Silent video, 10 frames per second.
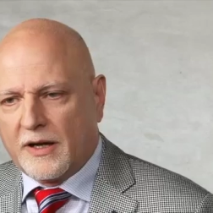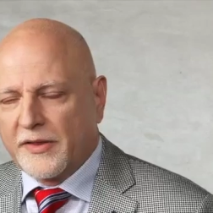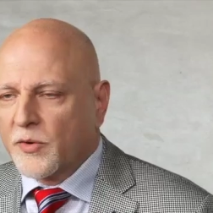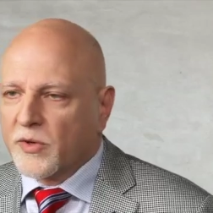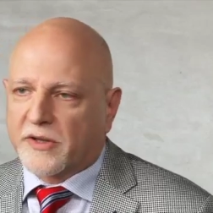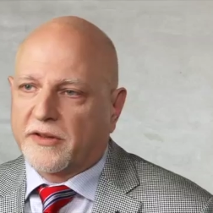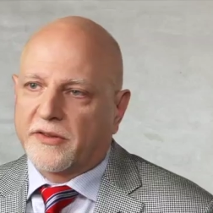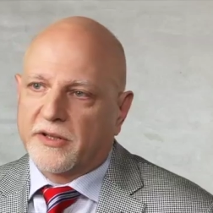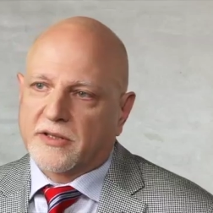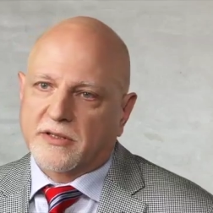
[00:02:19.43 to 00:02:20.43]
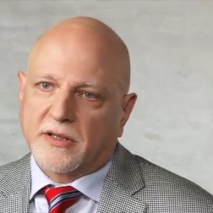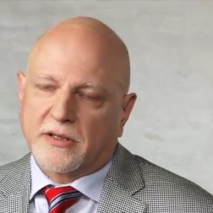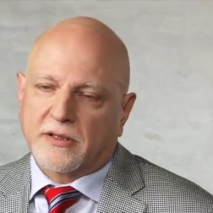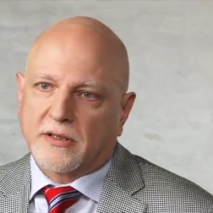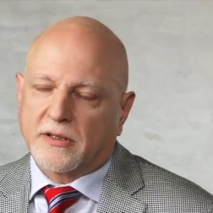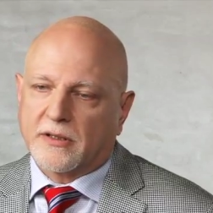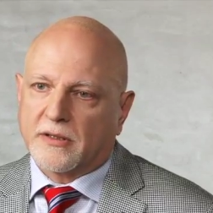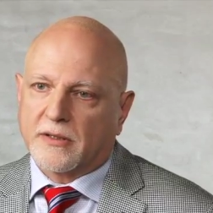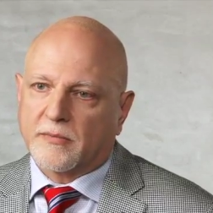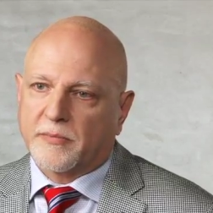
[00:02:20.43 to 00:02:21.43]
I think one of the things that
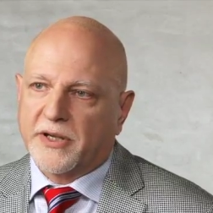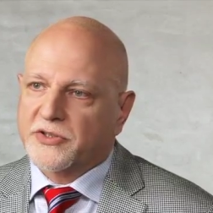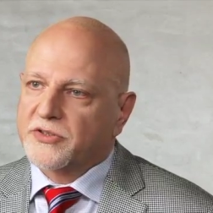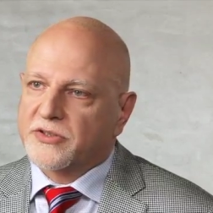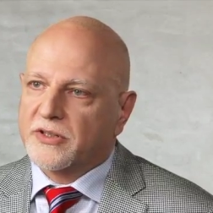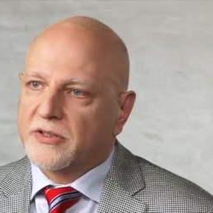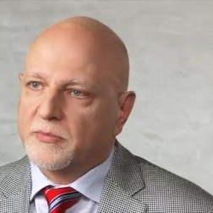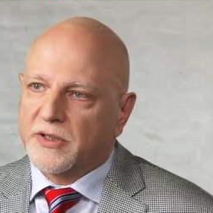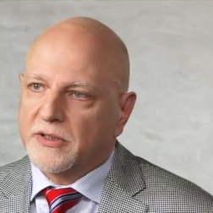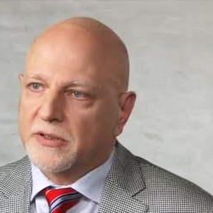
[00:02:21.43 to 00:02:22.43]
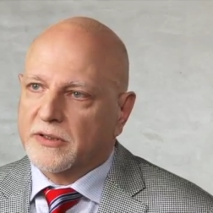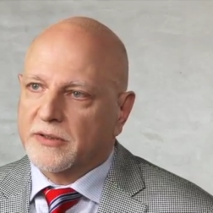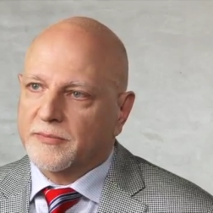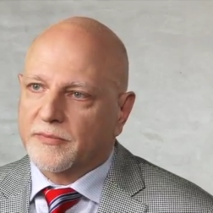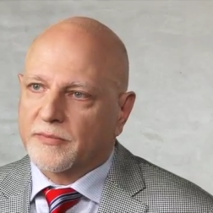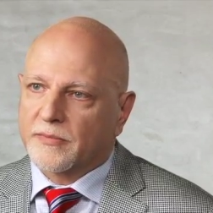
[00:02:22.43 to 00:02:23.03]
uh, patients need to be uh,